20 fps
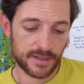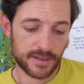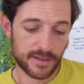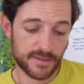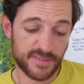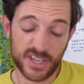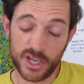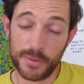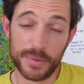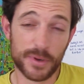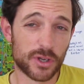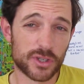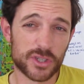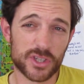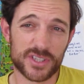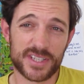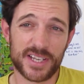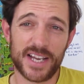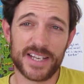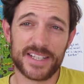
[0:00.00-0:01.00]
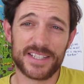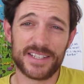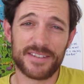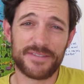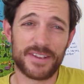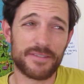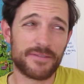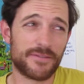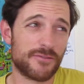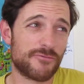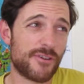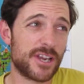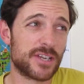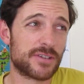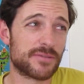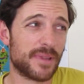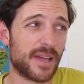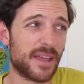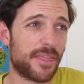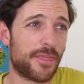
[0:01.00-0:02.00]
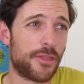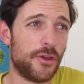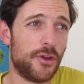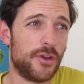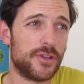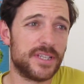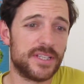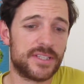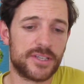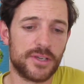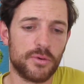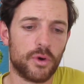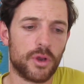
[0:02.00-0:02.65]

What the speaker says: They come in all sorts of sizes. I think they range from like 32